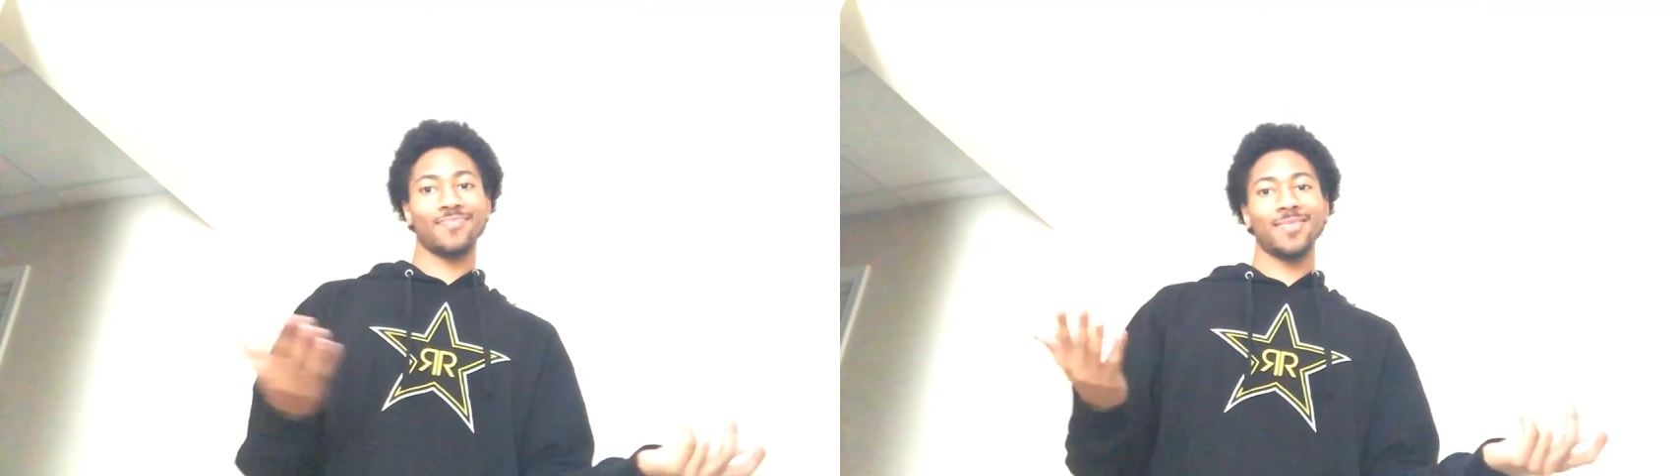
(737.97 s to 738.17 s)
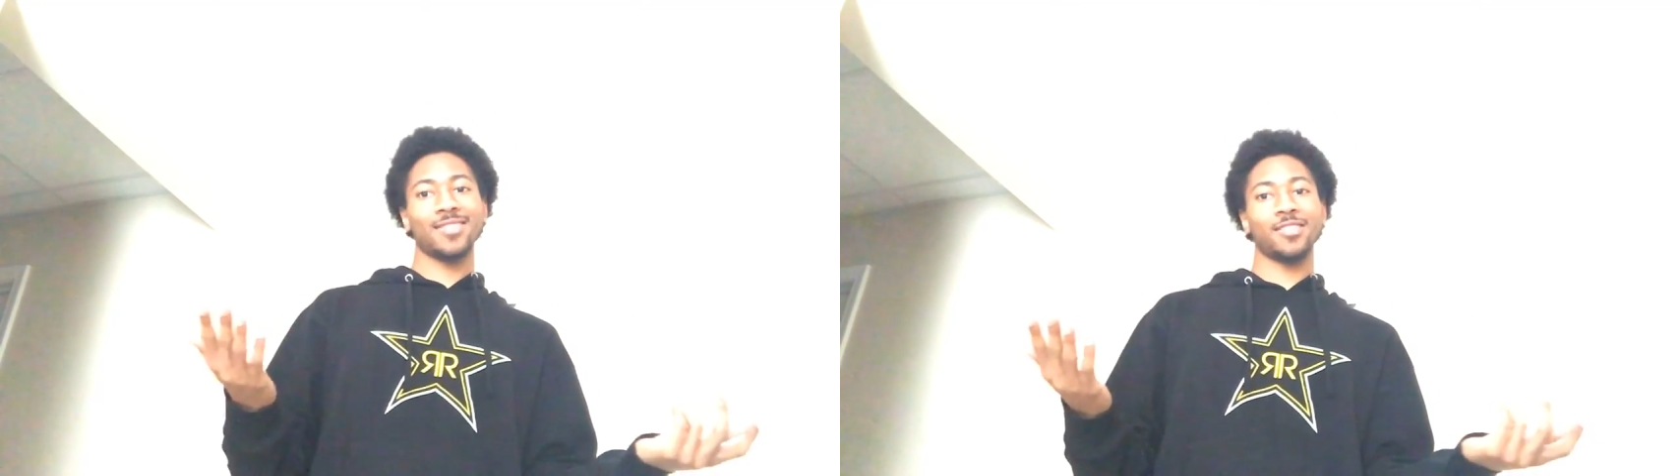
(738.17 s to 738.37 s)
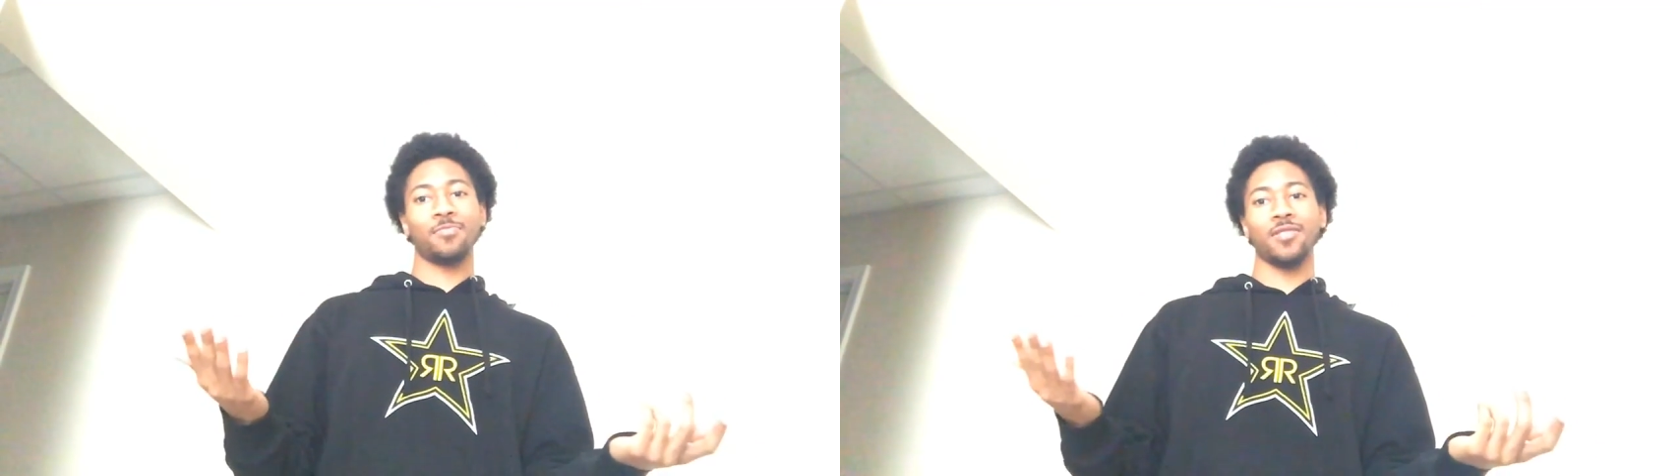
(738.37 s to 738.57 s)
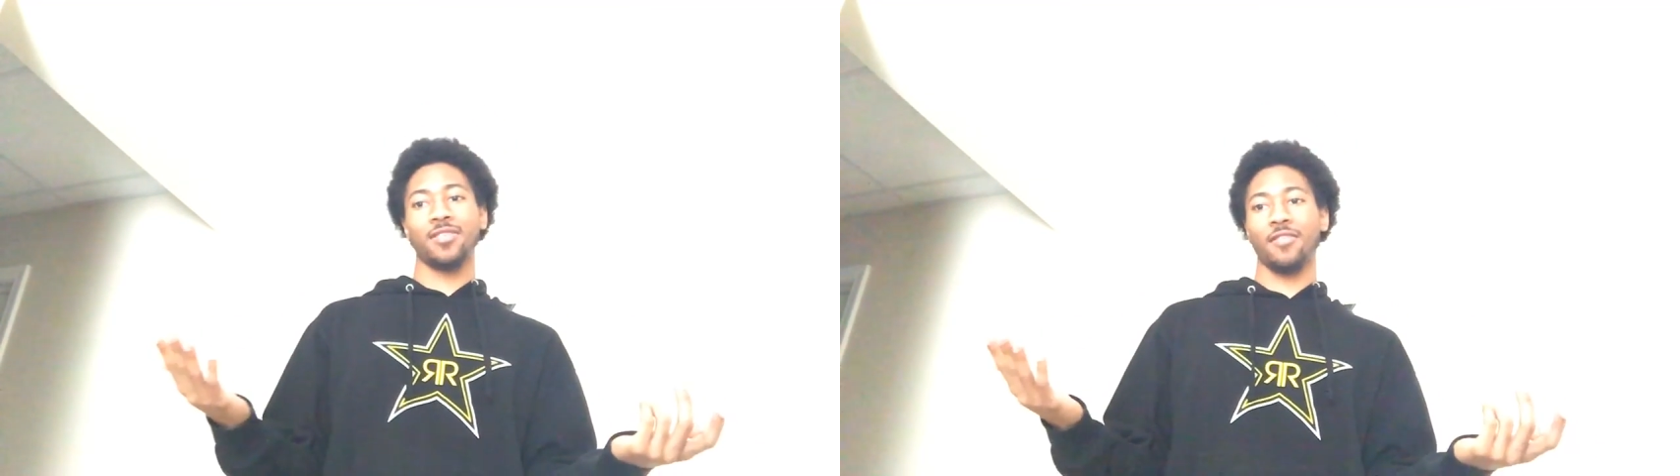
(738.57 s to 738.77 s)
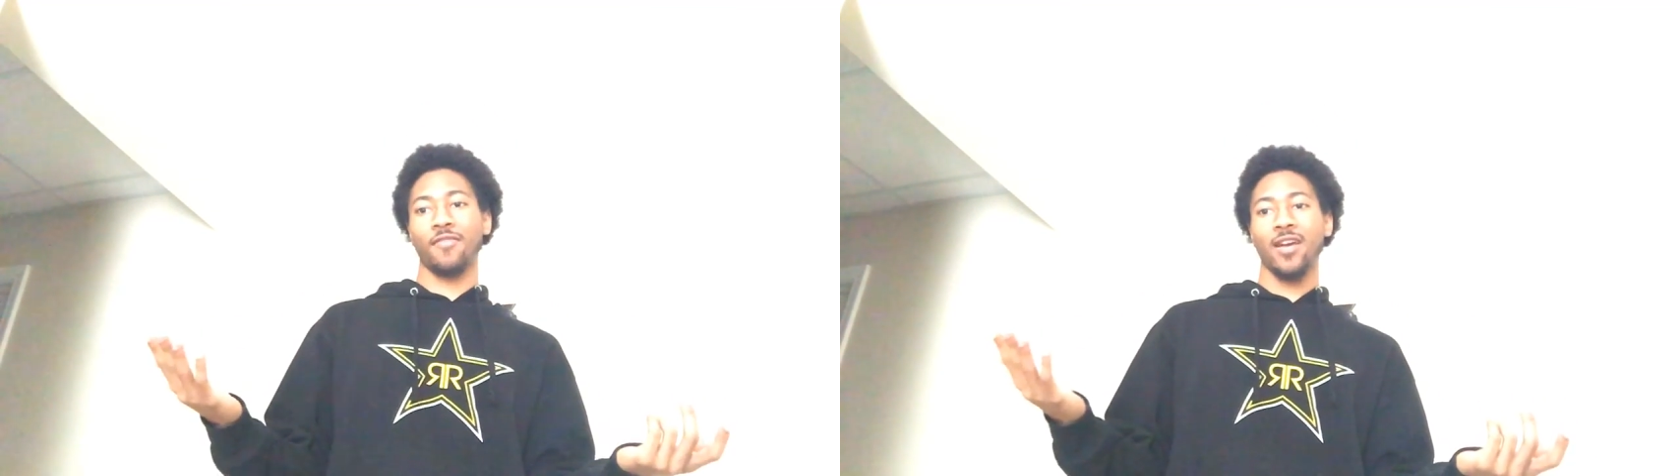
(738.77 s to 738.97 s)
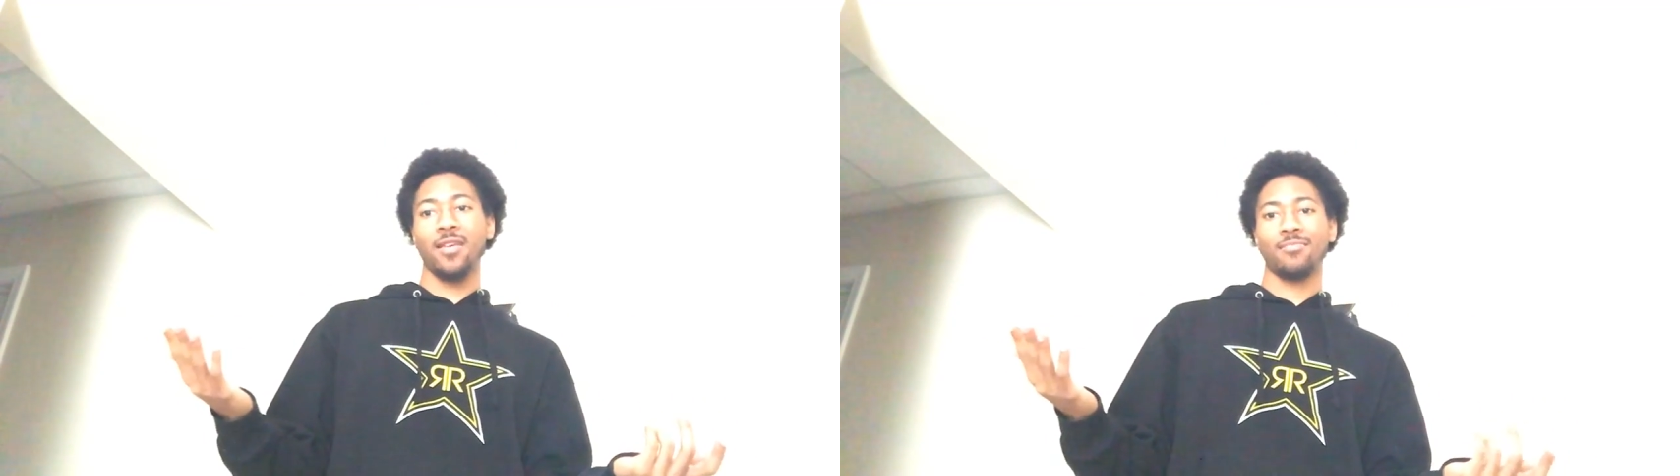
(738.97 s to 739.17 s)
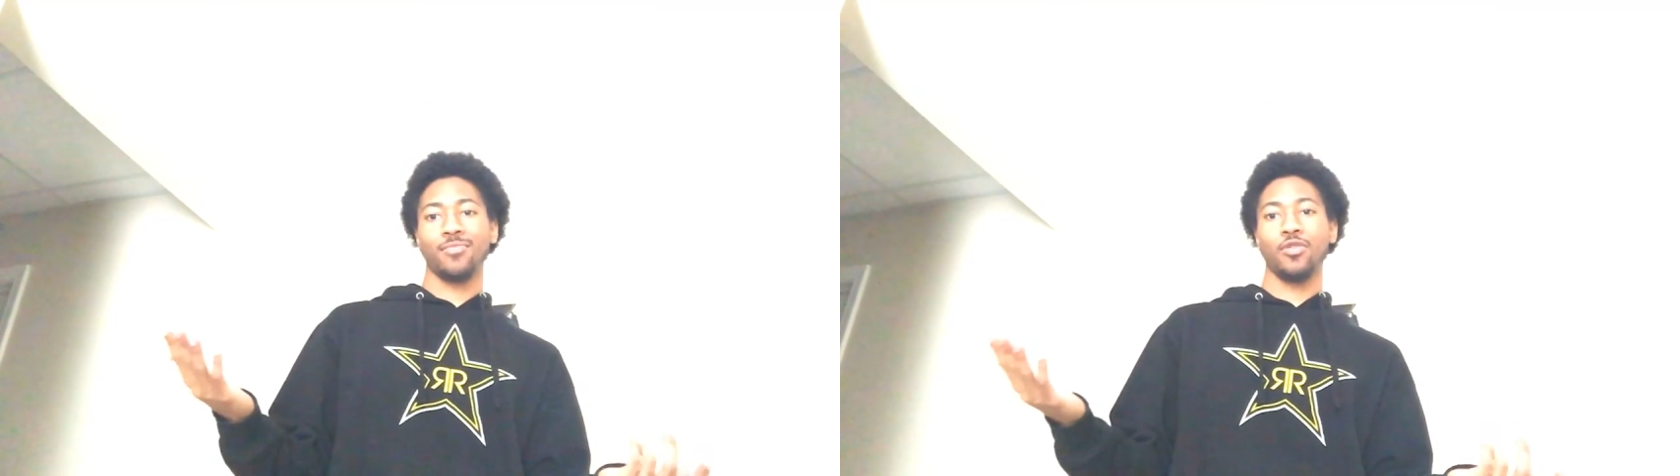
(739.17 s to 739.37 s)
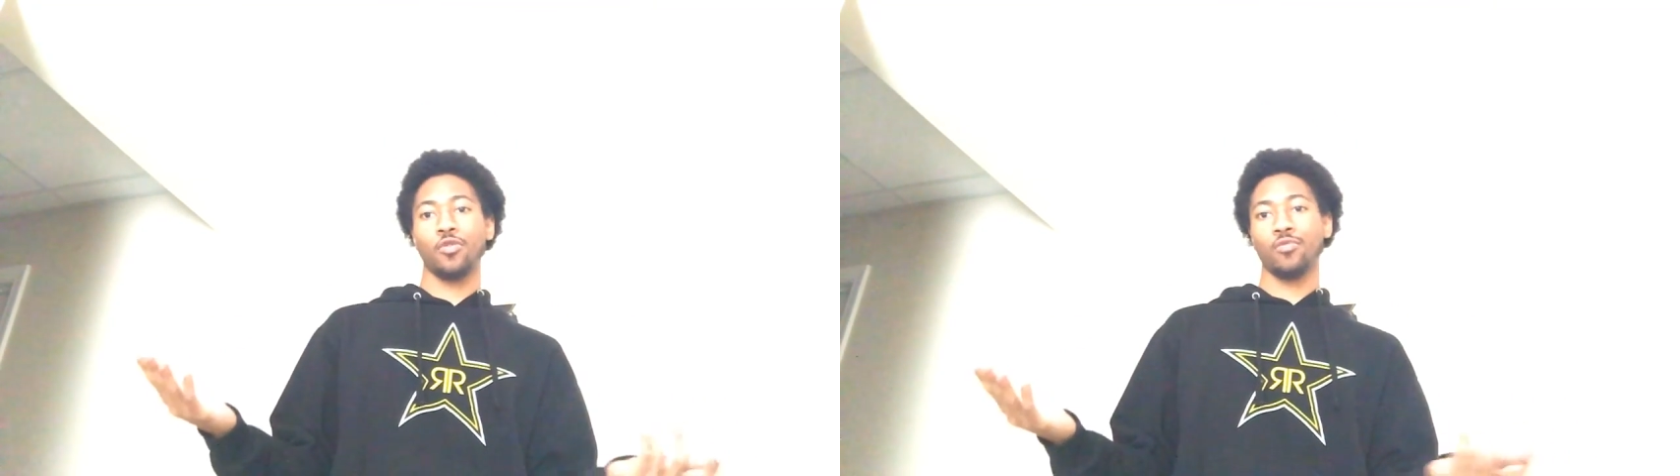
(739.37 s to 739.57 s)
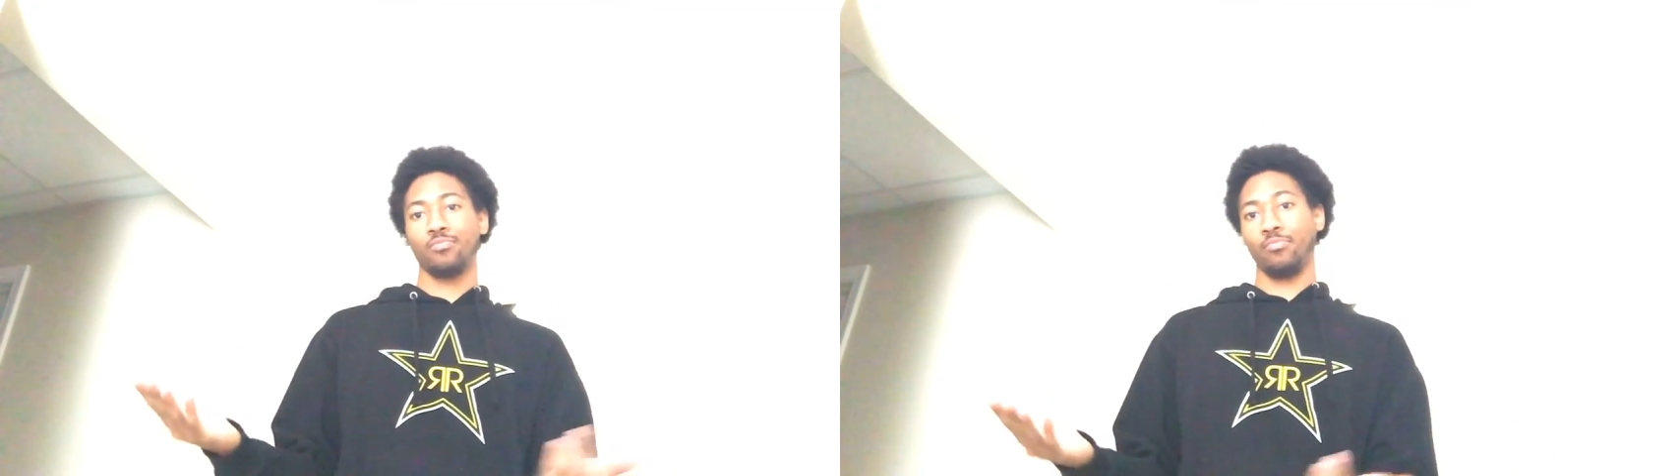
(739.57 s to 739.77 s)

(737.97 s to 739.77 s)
It's simple enough, right? You know,